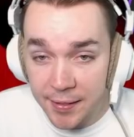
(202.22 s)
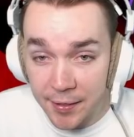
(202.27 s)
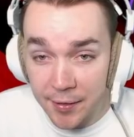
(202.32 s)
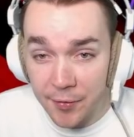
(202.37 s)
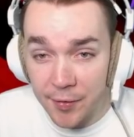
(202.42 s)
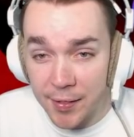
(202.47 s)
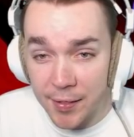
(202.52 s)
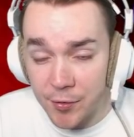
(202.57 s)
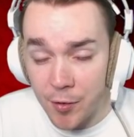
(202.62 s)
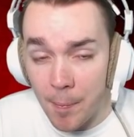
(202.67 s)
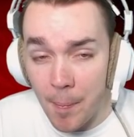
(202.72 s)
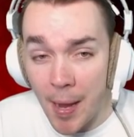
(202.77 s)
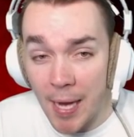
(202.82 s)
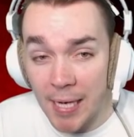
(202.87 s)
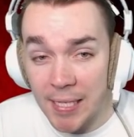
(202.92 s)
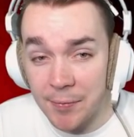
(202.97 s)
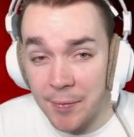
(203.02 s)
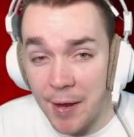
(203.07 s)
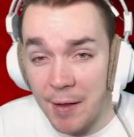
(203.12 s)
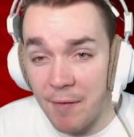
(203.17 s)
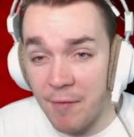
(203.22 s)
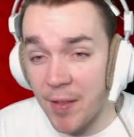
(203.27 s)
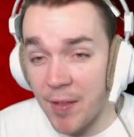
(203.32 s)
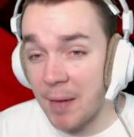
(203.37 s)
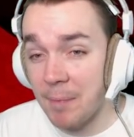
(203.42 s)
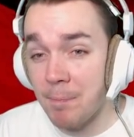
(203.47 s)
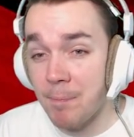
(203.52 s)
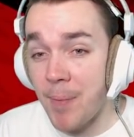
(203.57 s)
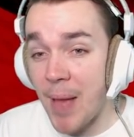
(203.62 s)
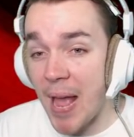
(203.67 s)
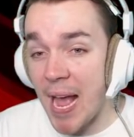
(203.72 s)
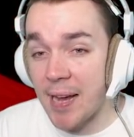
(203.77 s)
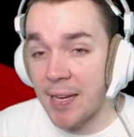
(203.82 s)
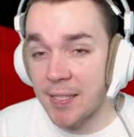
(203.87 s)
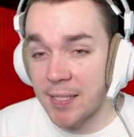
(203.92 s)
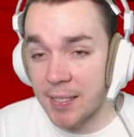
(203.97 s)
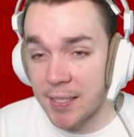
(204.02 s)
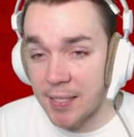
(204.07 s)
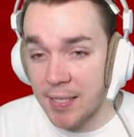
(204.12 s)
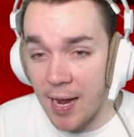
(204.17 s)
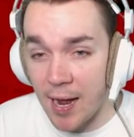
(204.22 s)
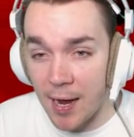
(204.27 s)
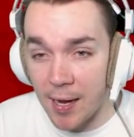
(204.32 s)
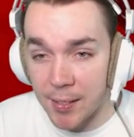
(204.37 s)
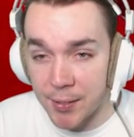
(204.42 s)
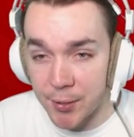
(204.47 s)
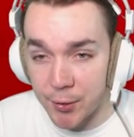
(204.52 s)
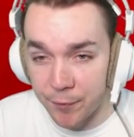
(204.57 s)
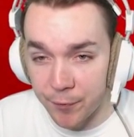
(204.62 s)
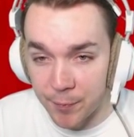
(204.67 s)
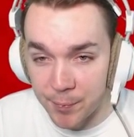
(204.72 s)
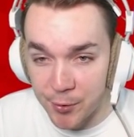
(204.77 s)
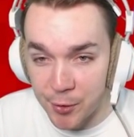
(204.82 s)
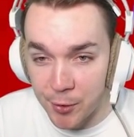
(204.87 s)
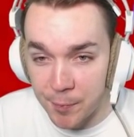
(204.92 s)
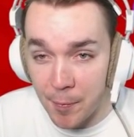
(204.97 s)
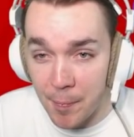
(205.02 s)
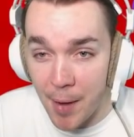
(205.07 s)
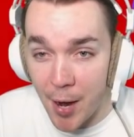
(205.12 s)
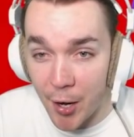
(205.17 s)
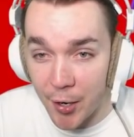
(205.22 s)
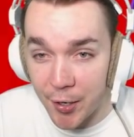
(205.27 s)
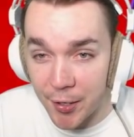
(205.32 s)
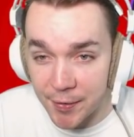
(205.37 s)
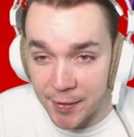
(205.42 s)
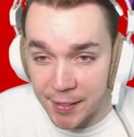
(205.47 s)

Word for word: You know, this reminds me of, like, Bowser's castle from Super Mario